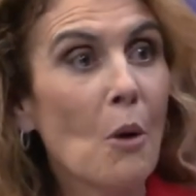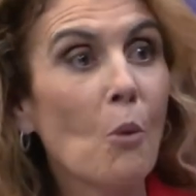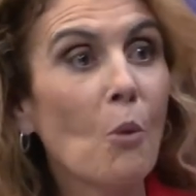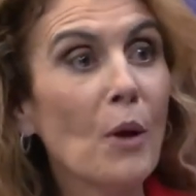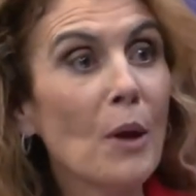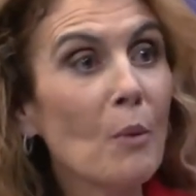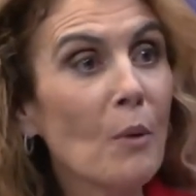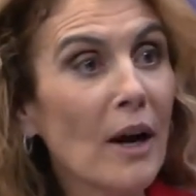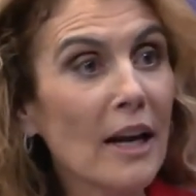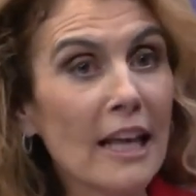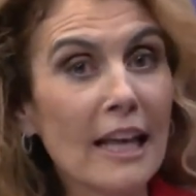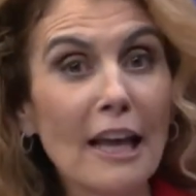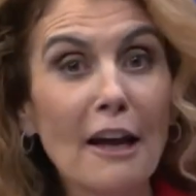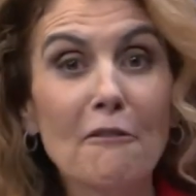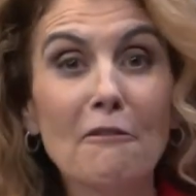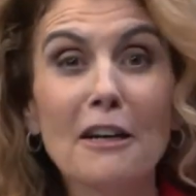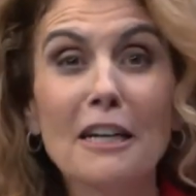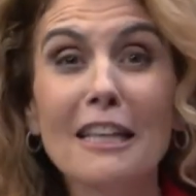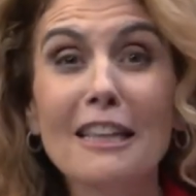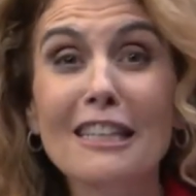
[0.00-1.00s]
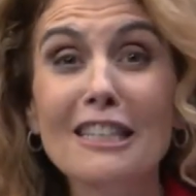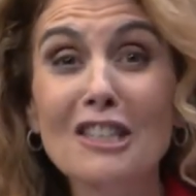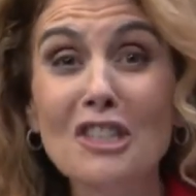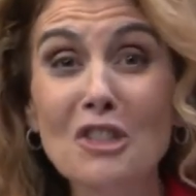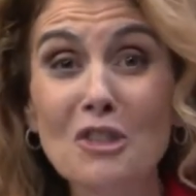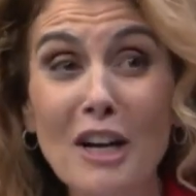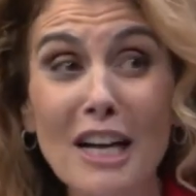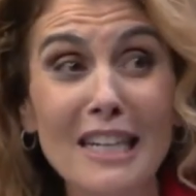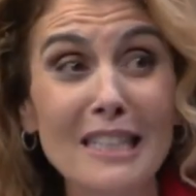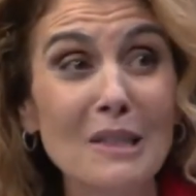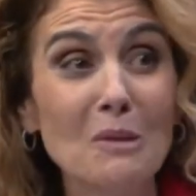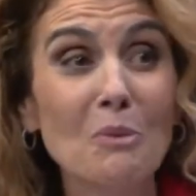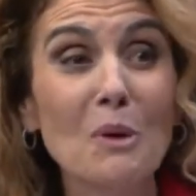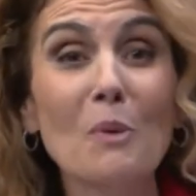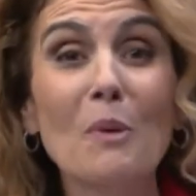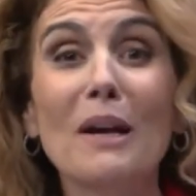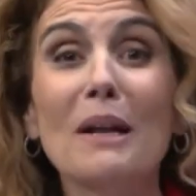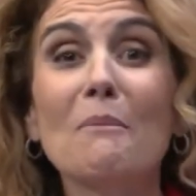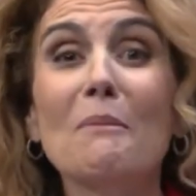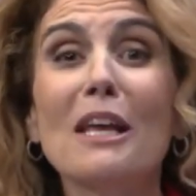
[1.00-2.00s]
We want to get rid of the stress. We
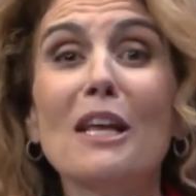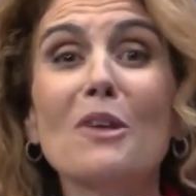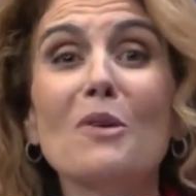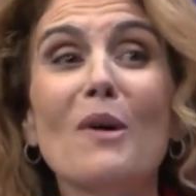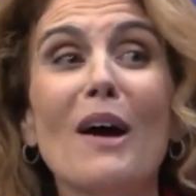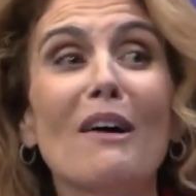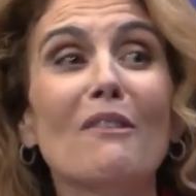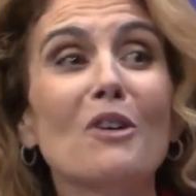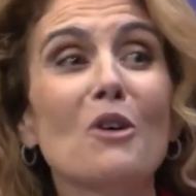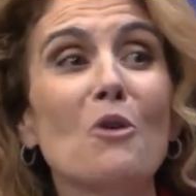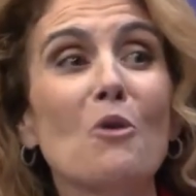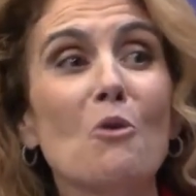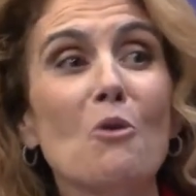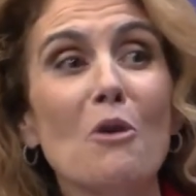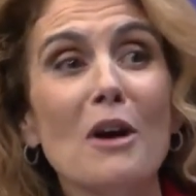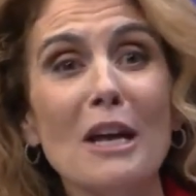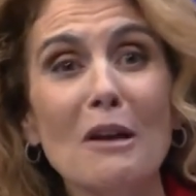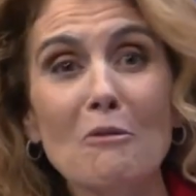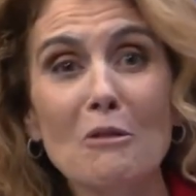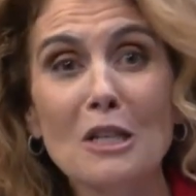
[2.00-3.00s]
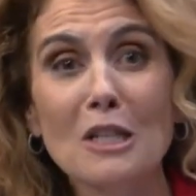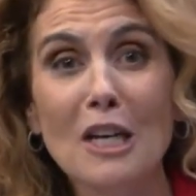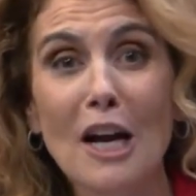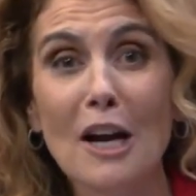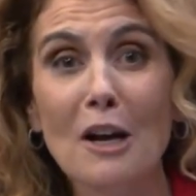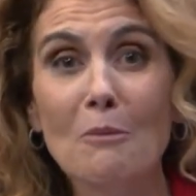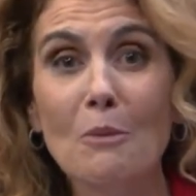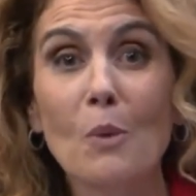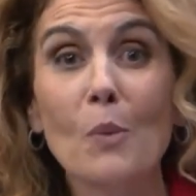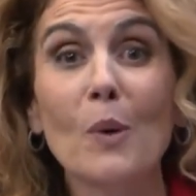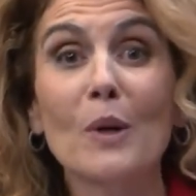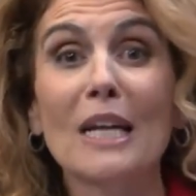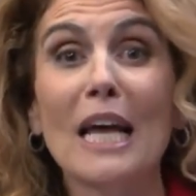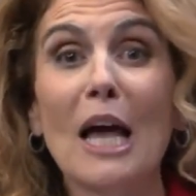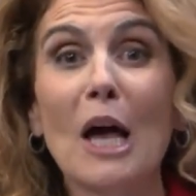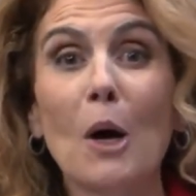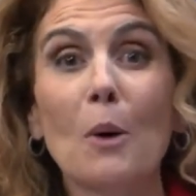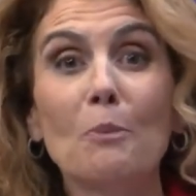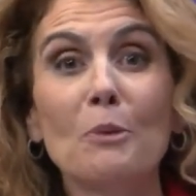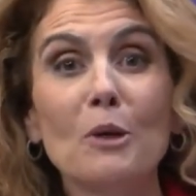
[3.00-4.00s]
want to make you have a great retirement. We want to
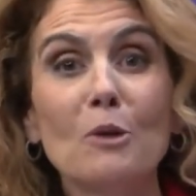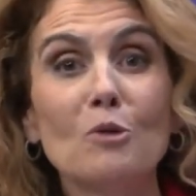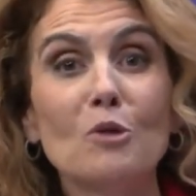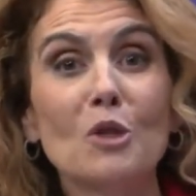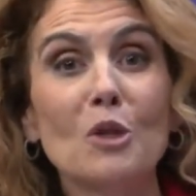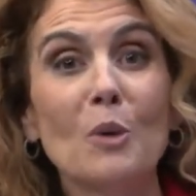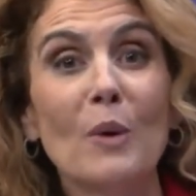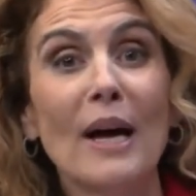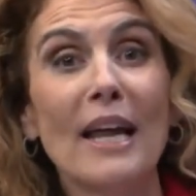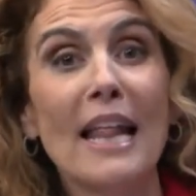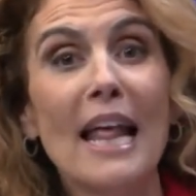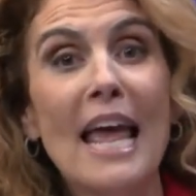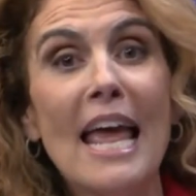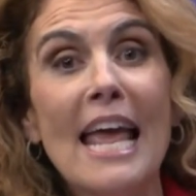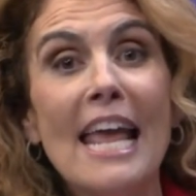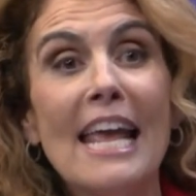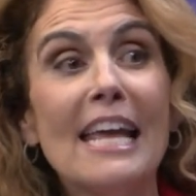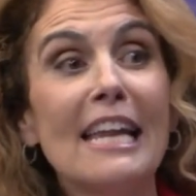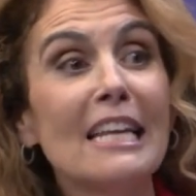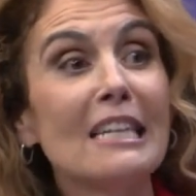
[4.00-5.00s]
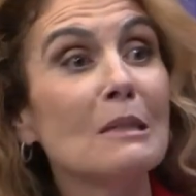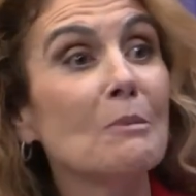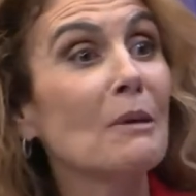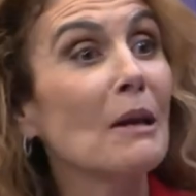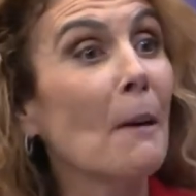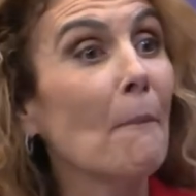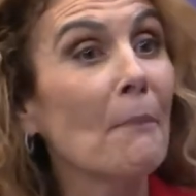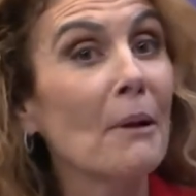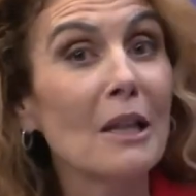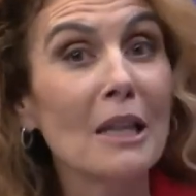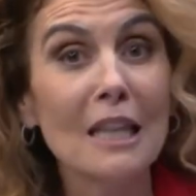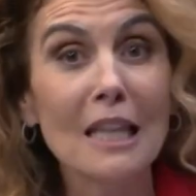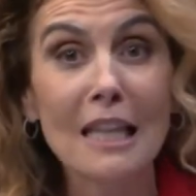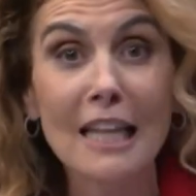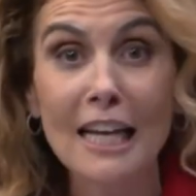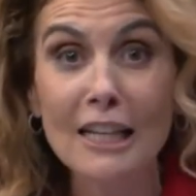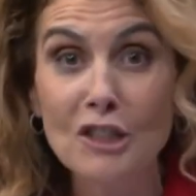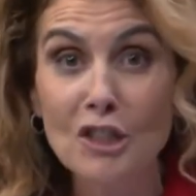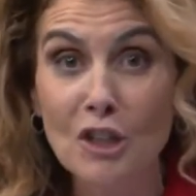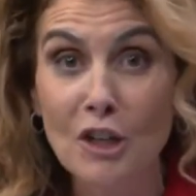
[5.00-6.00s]
help you do it. It has been a
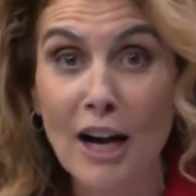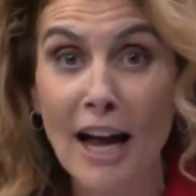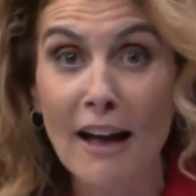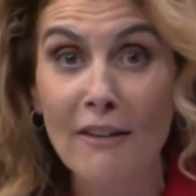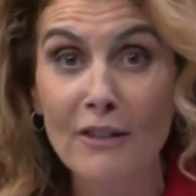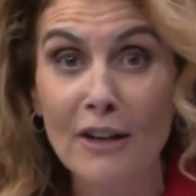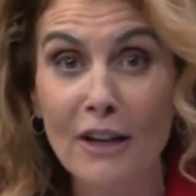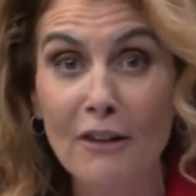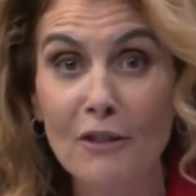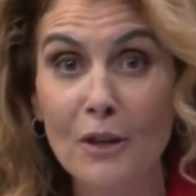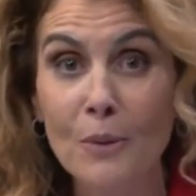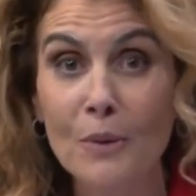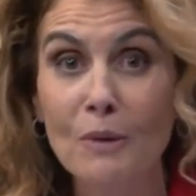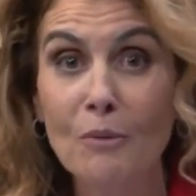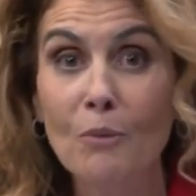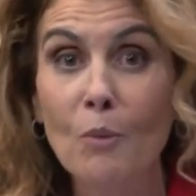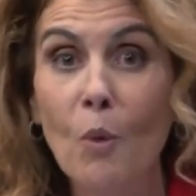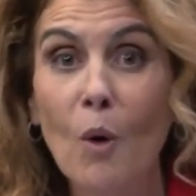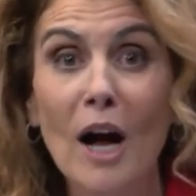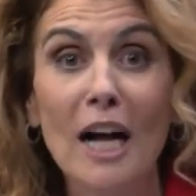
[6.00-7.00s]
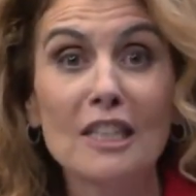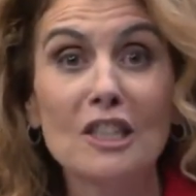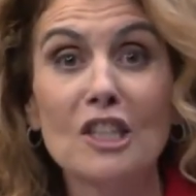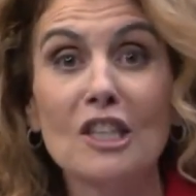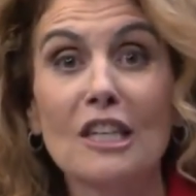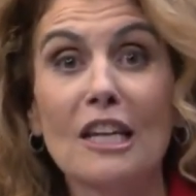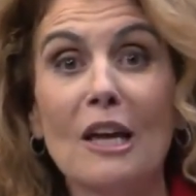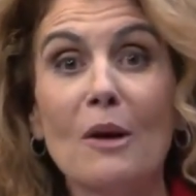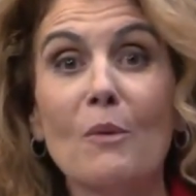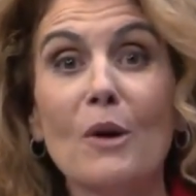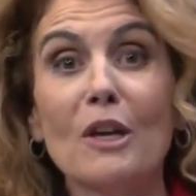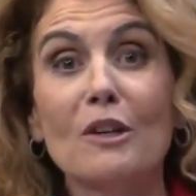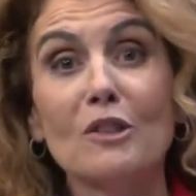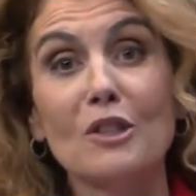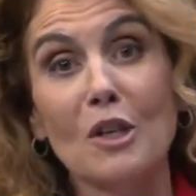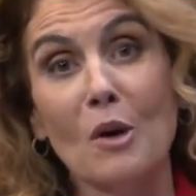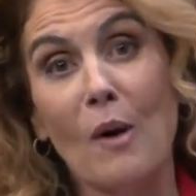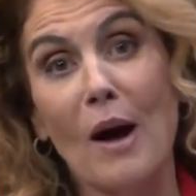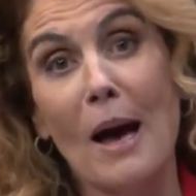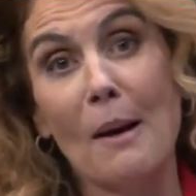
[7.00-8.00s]
pleasure having everyone watch today. We are
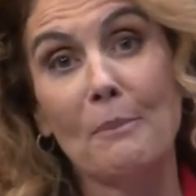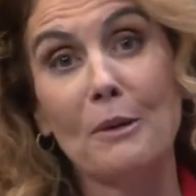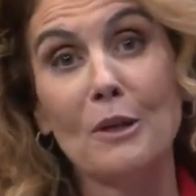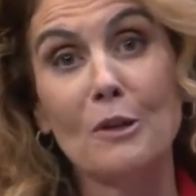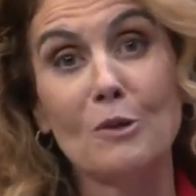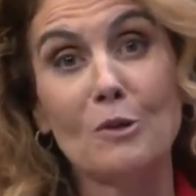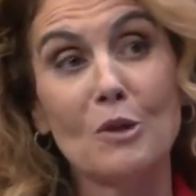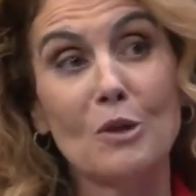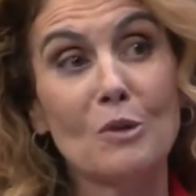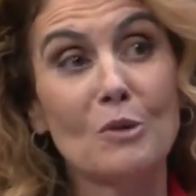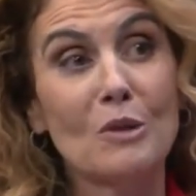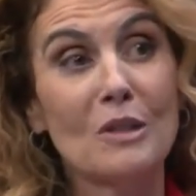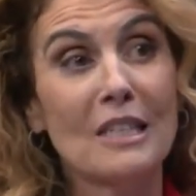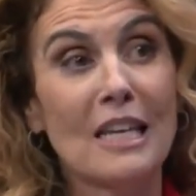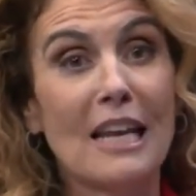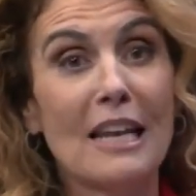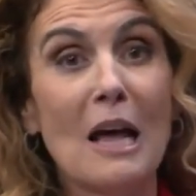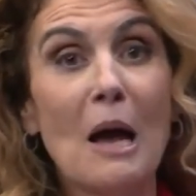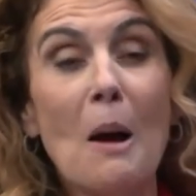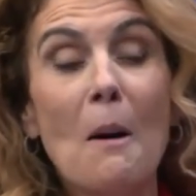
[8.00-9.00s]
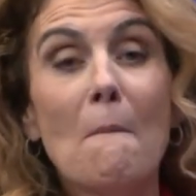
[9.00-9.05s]
so happy you tuned in.